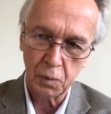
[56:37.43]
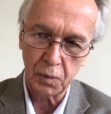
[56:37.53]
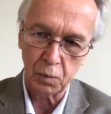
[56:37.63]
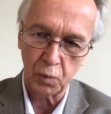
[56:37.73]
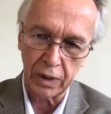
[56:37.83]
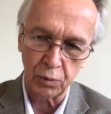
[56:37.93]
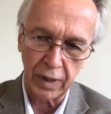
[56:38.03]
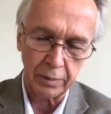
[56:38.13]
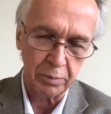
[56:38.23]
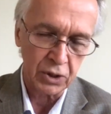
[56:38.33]
when
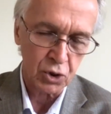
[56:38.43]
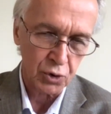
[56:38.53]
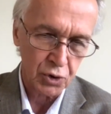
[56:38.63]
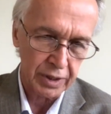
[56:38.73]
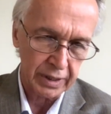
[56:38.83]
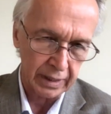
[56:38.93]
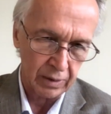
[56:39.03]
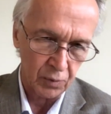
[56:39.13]
Red Mitchell's did,